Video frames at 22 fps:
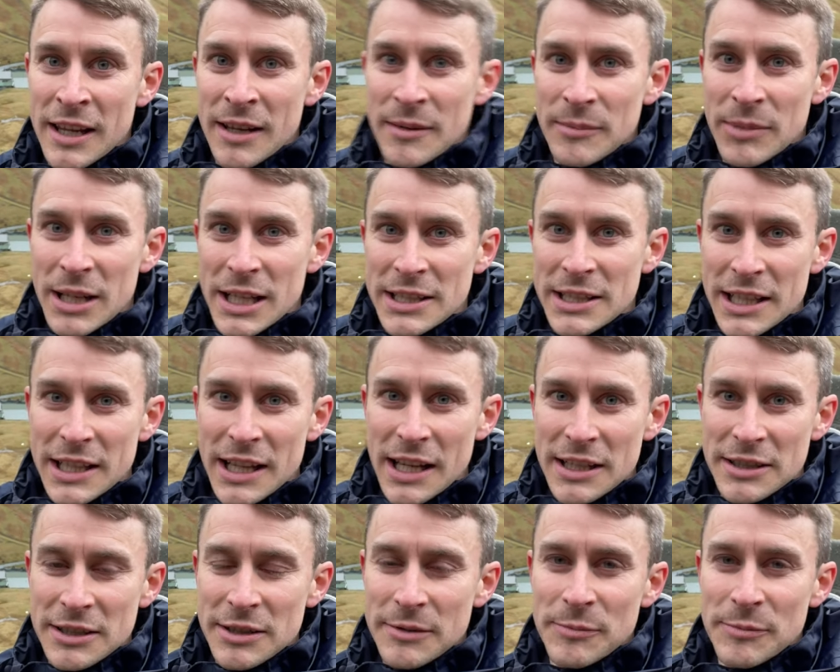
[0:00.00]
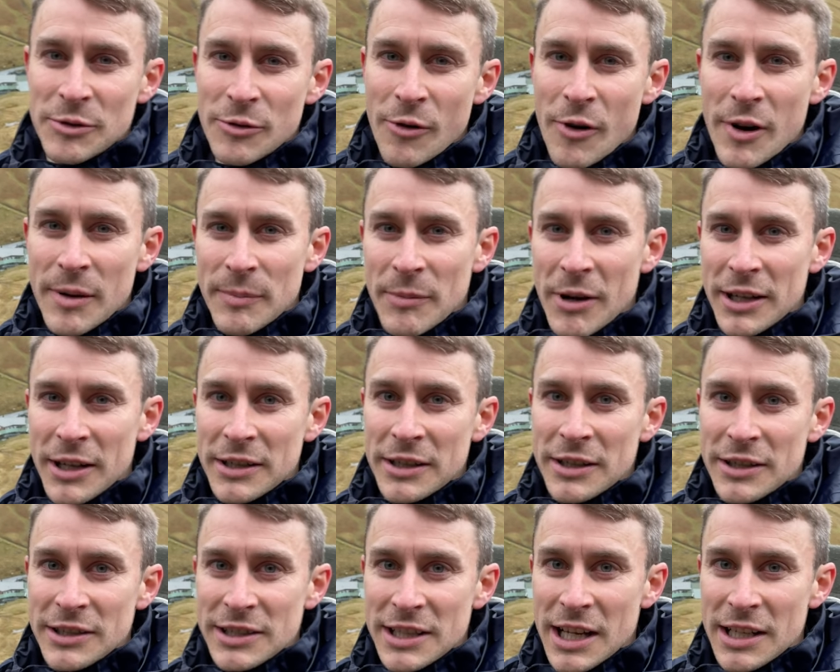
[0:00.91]
Please hit that subscribe button
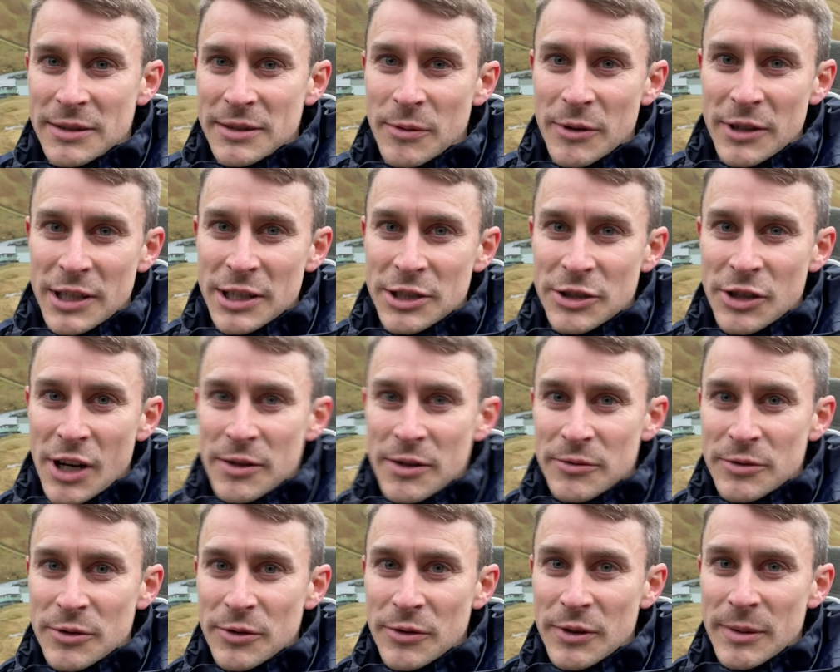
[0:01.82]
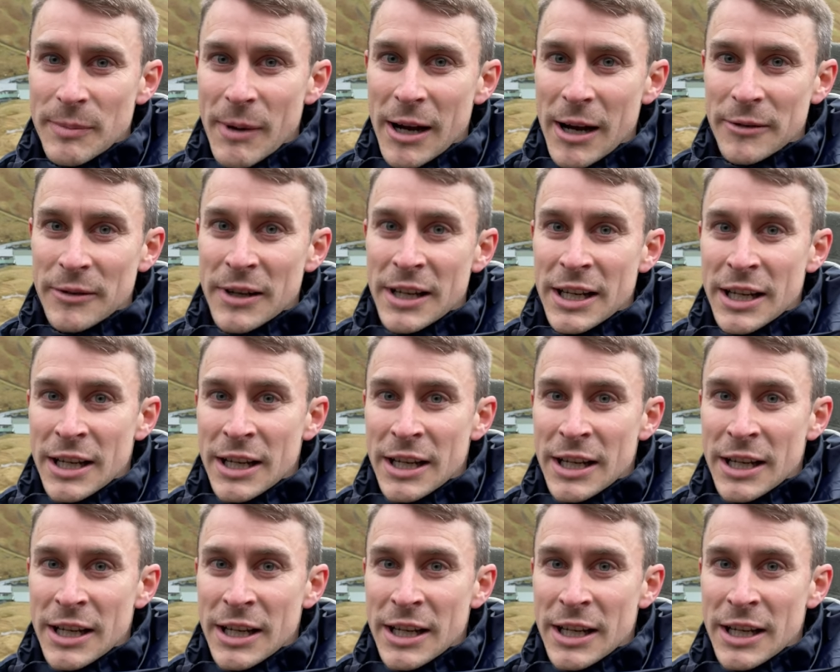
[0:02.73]
because that's what this channel's all about.